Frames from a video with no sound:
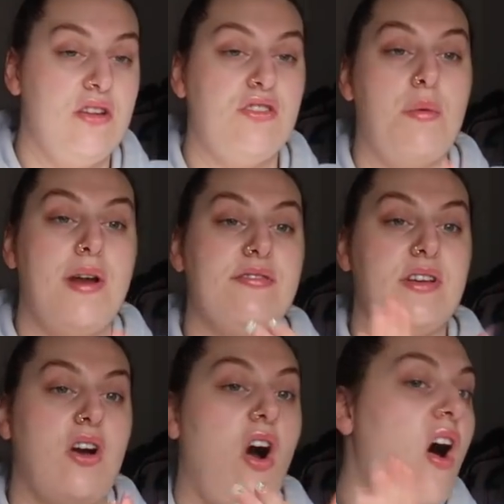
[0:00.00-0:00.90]
don't want to have to
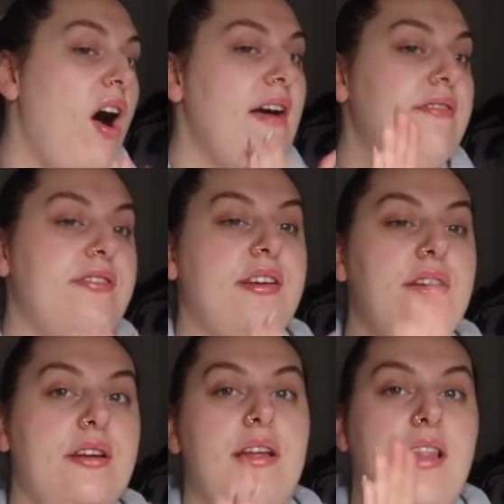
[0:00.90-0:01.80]
cart
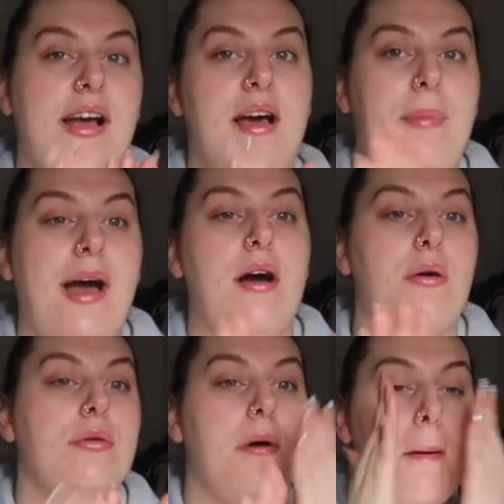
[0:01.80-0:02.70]
everything, like, about.